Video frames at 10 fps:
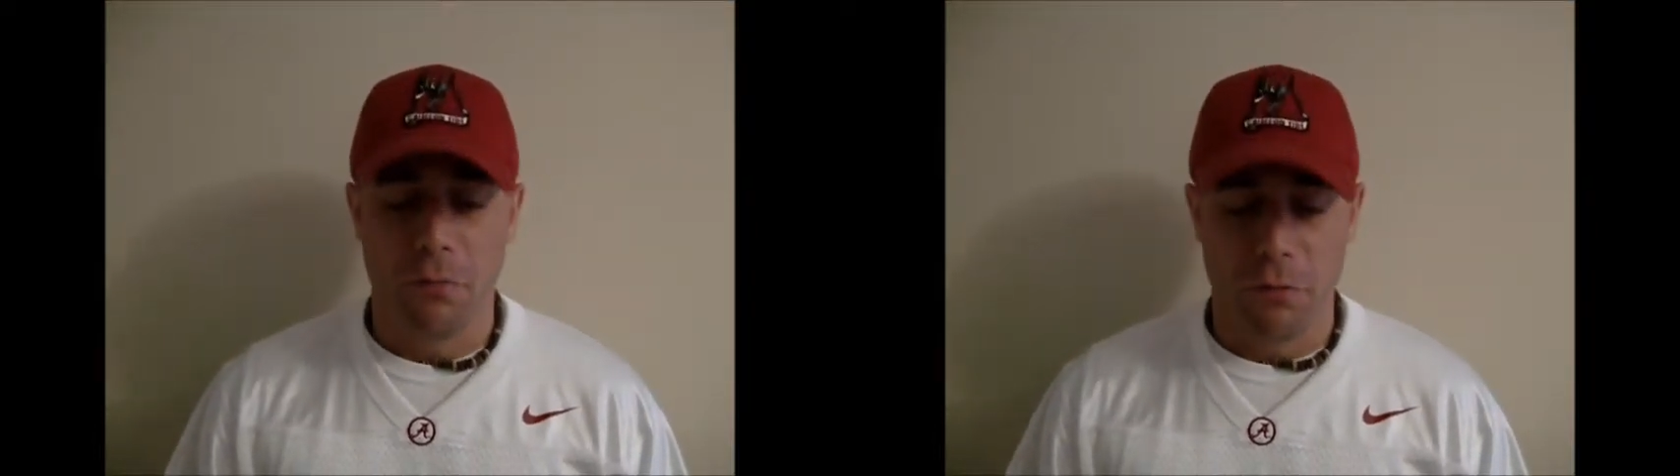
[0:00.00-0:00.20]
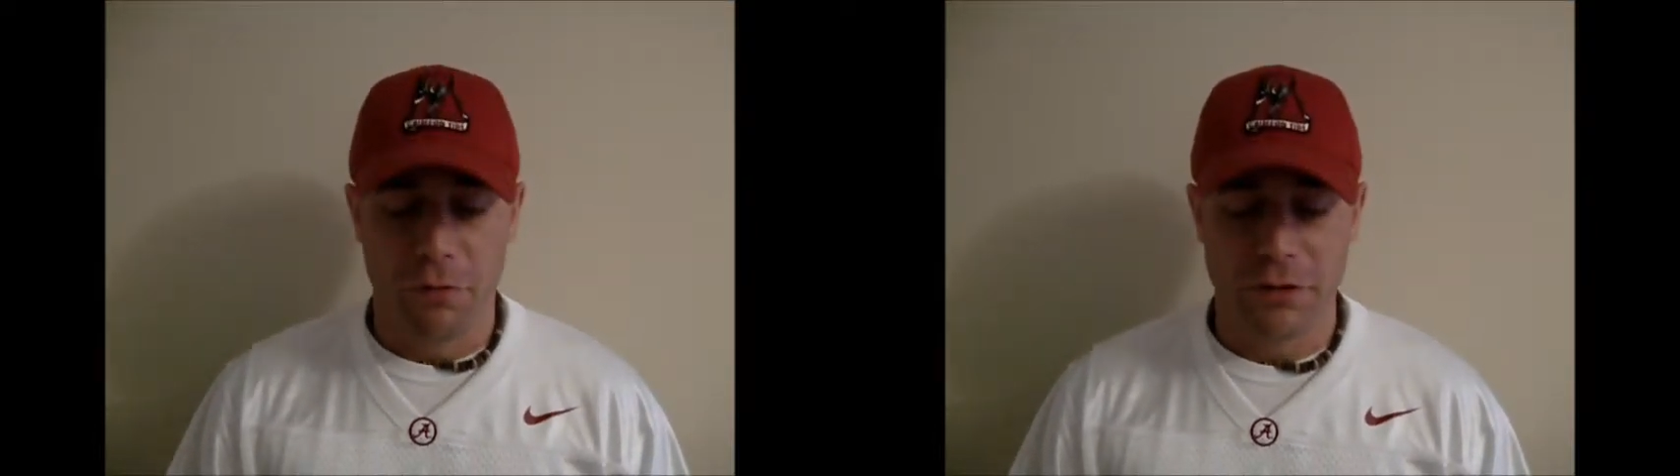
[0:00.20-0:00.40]

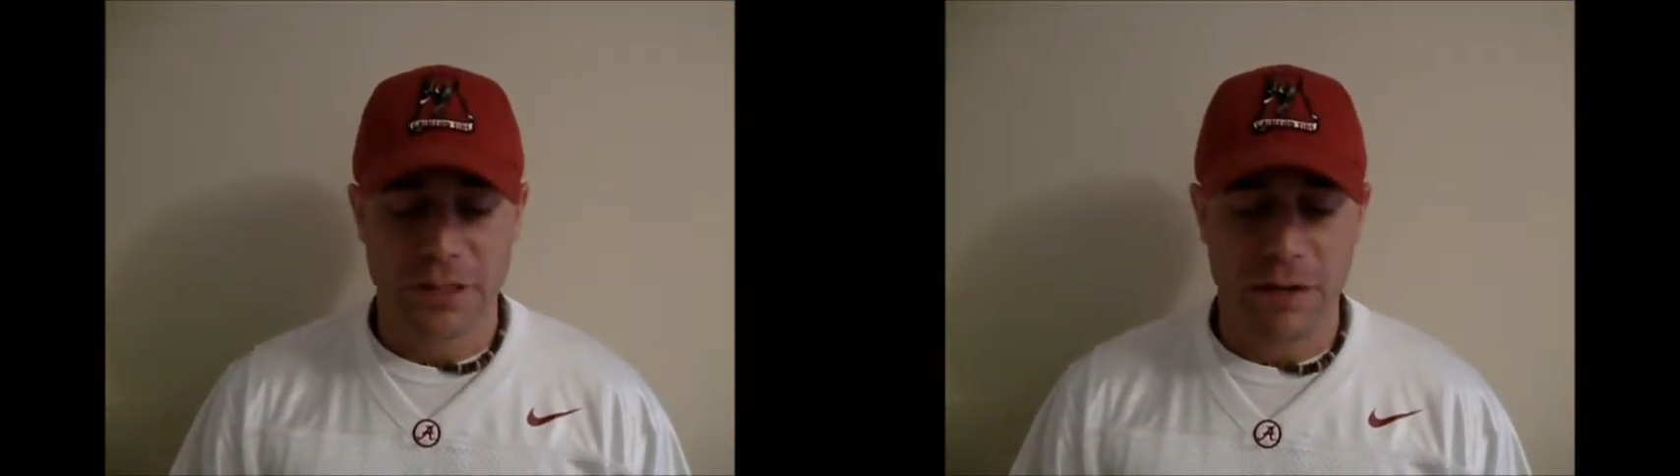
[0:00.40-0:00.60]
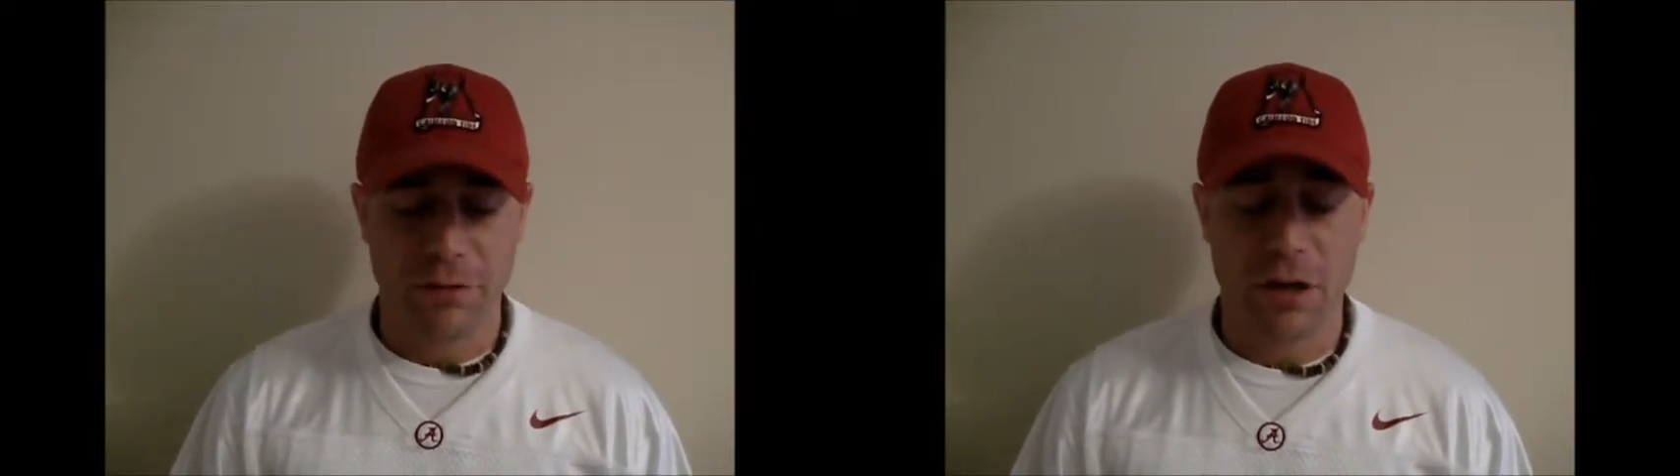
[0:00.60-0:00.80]
for
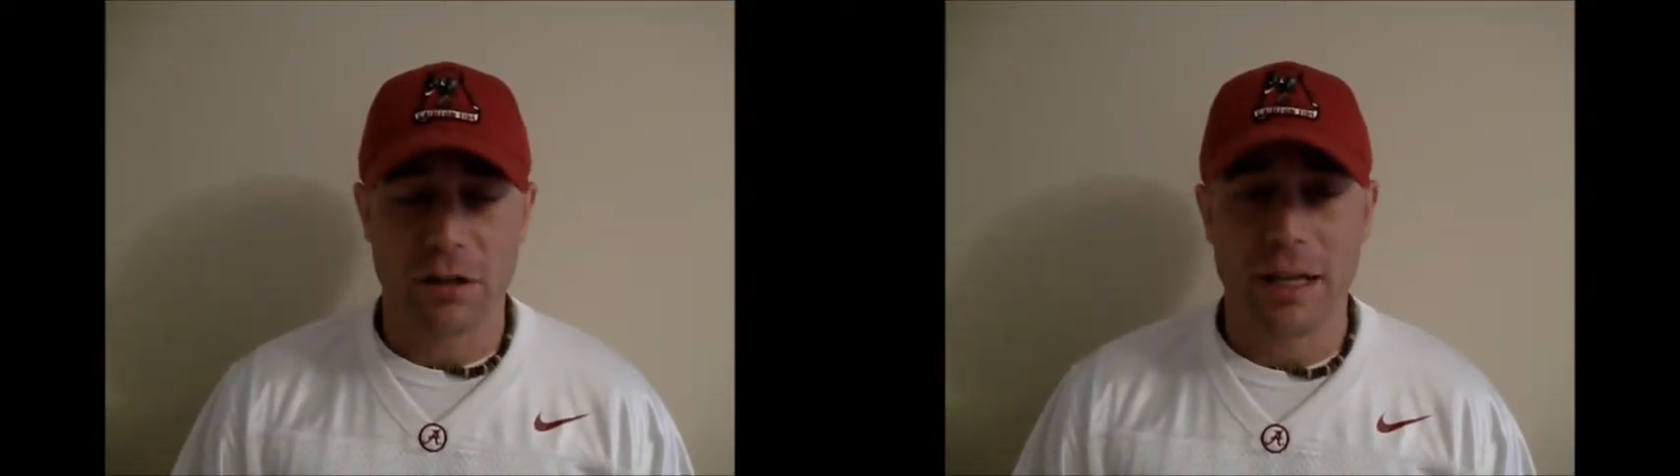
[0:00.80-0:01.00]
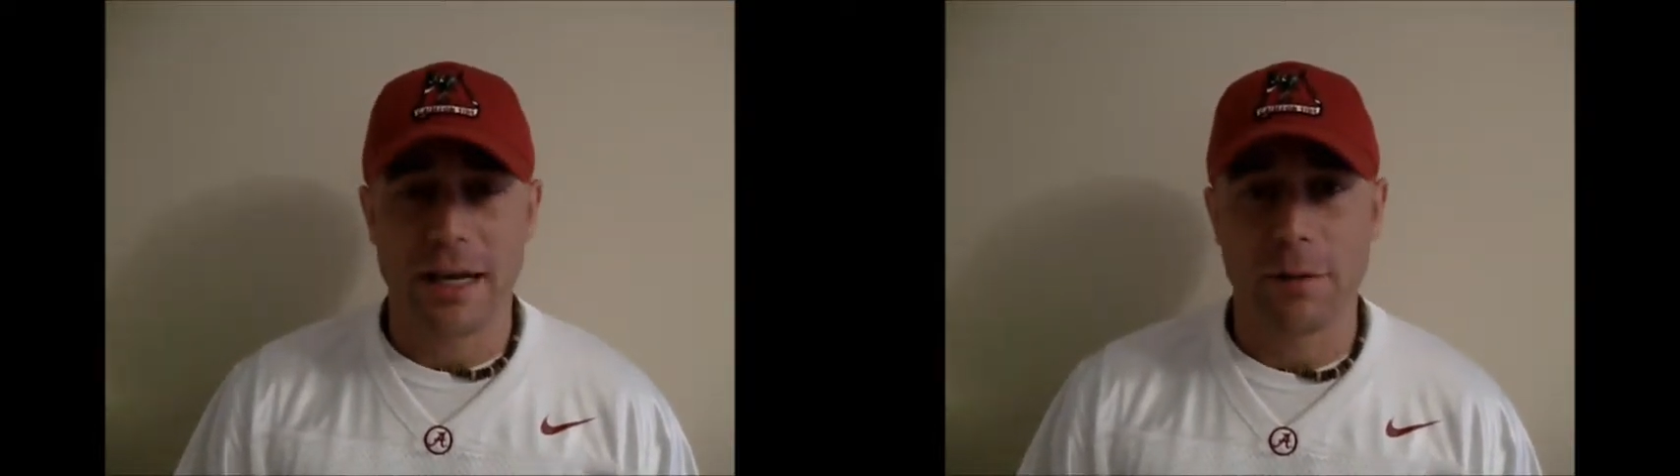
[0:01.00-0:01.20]
South
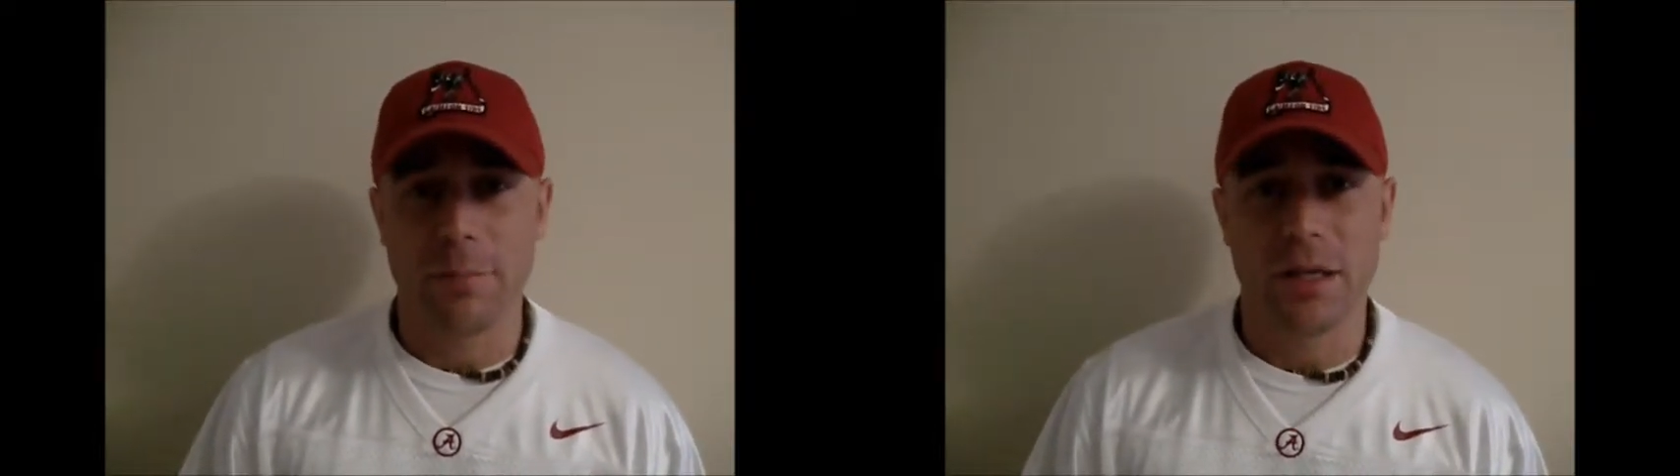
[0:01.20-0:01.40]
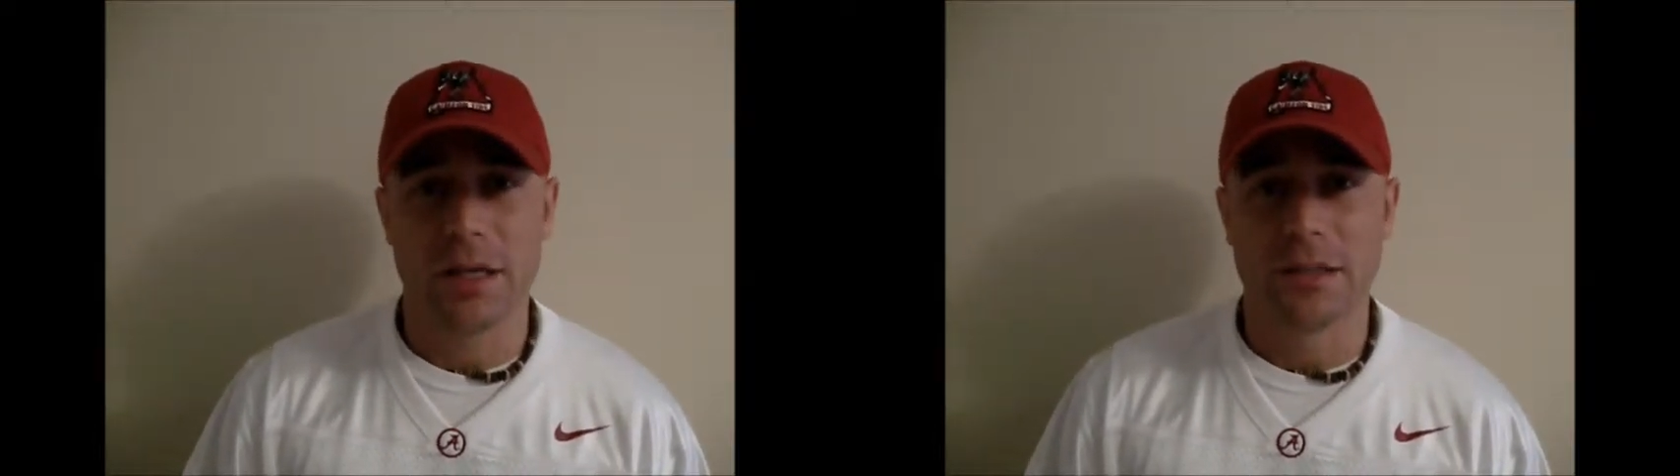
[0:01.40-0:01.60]
Carolina
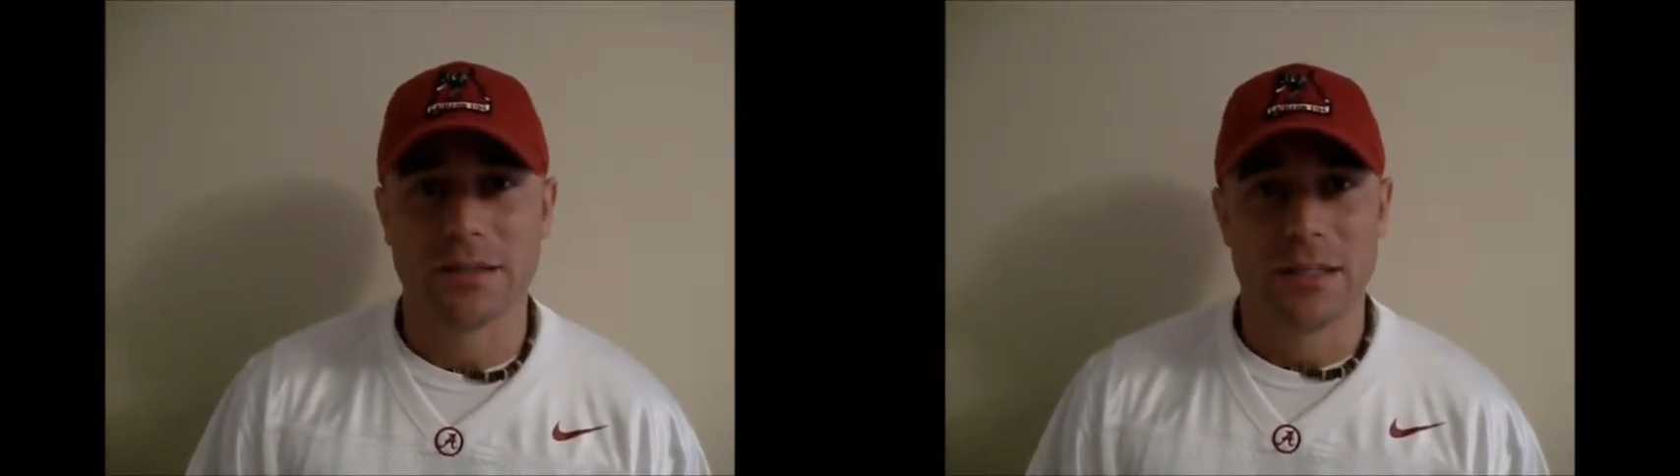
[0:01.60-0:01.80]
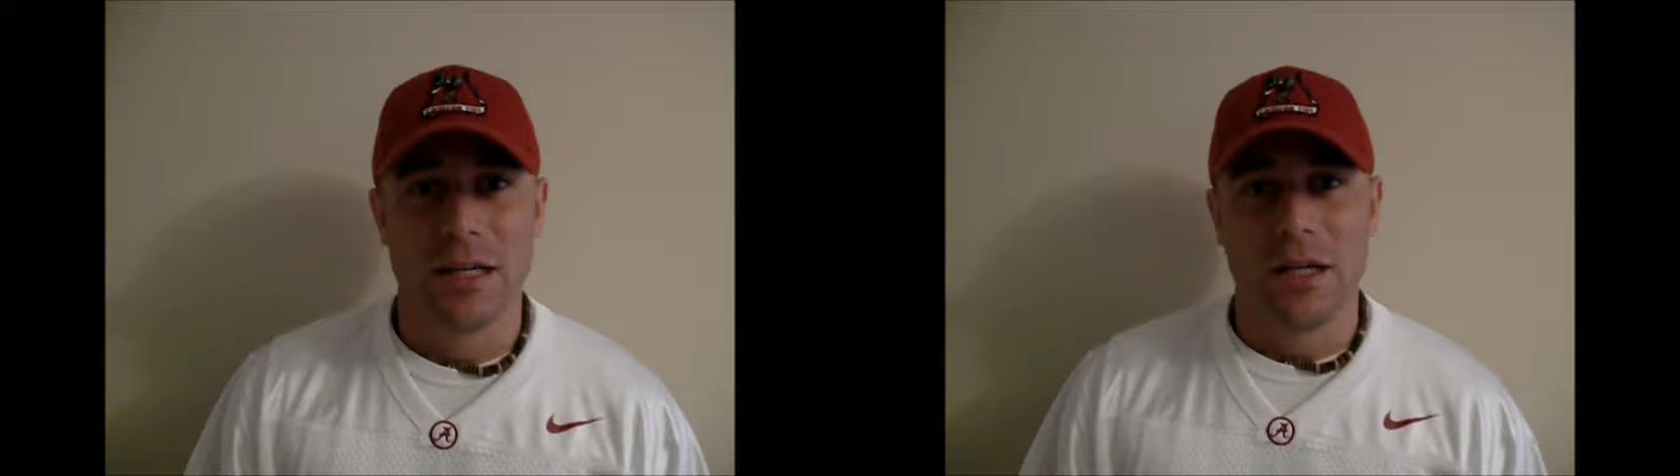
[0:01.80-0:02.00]
because